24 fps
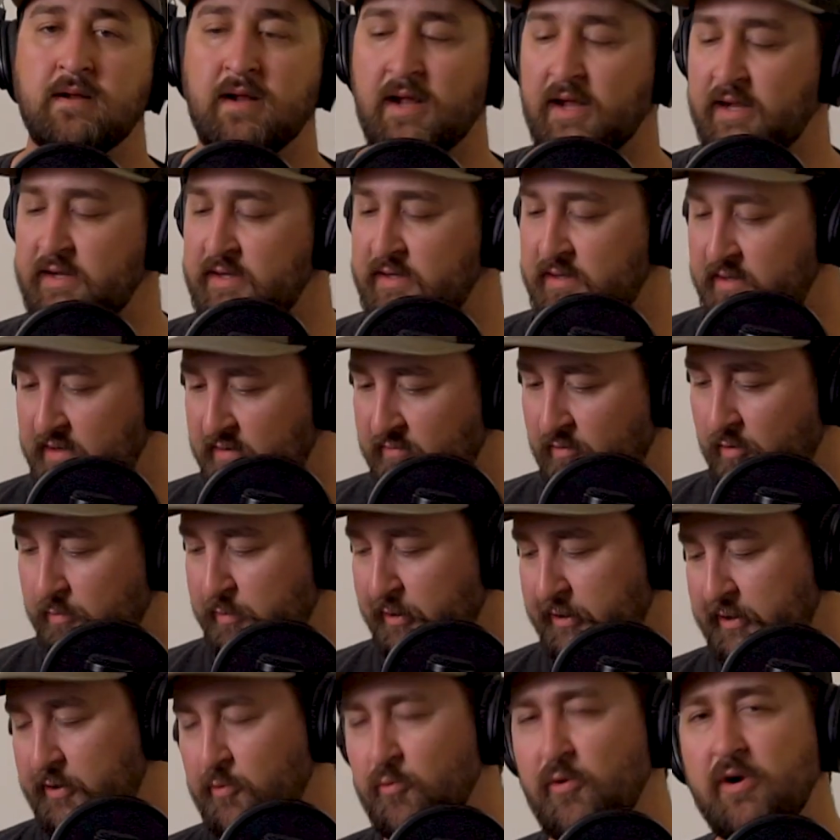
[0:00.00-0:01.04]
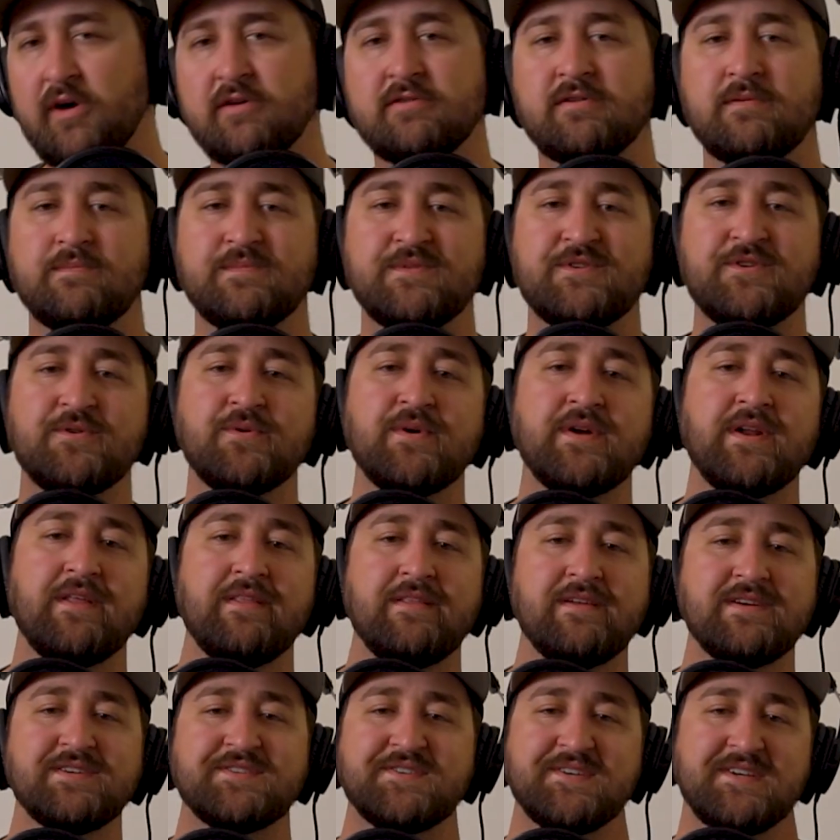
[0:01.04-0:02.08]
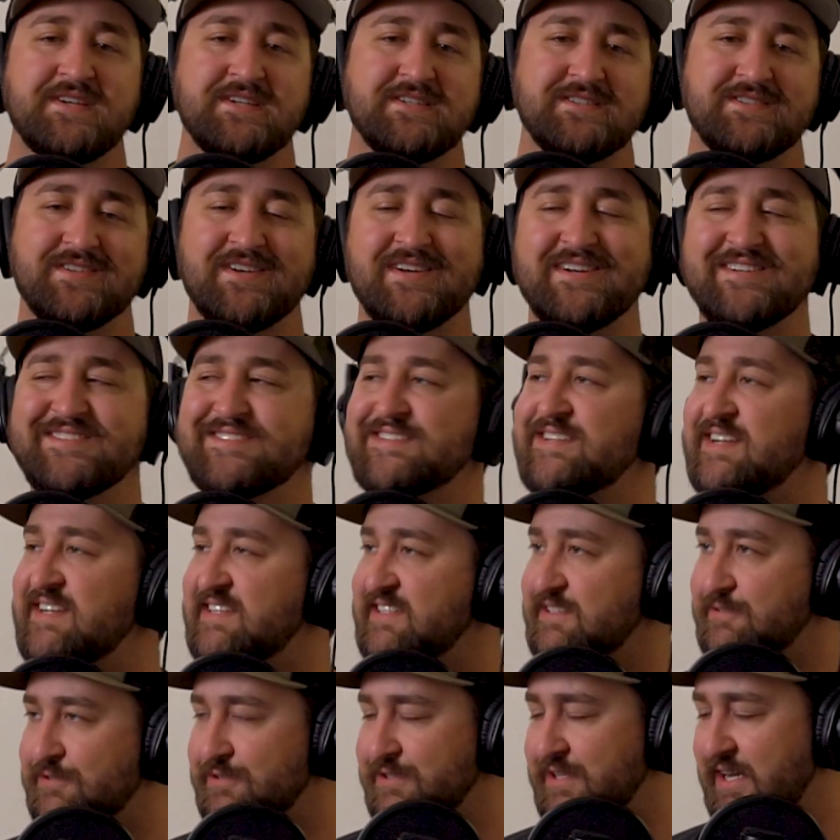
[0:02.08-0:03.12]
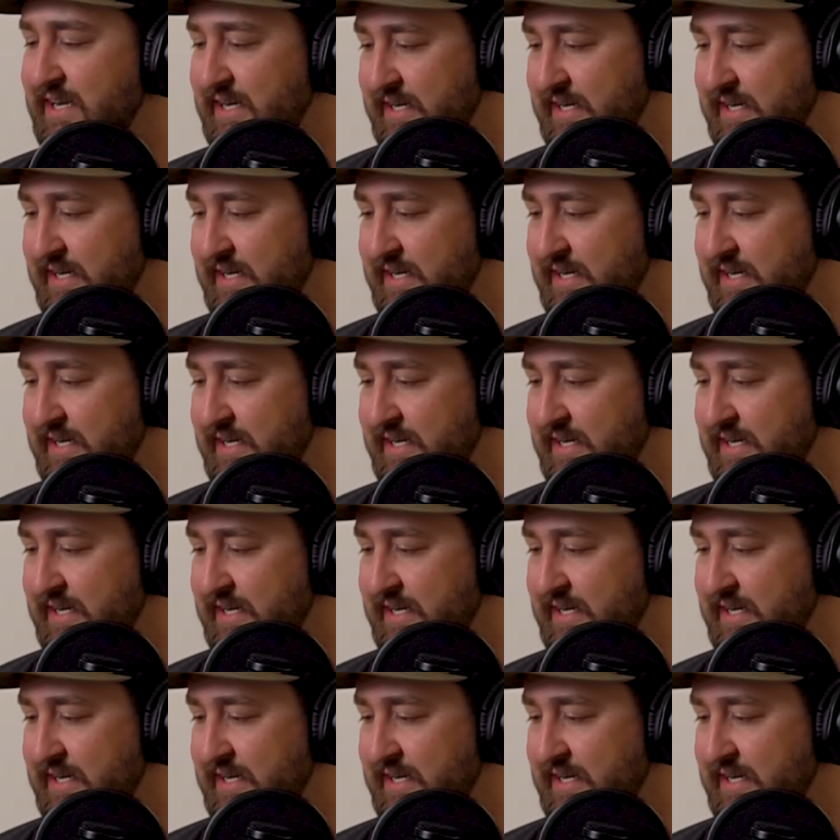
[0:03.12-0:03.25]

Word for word: Hey everybody, welcome to it. This is Untangled,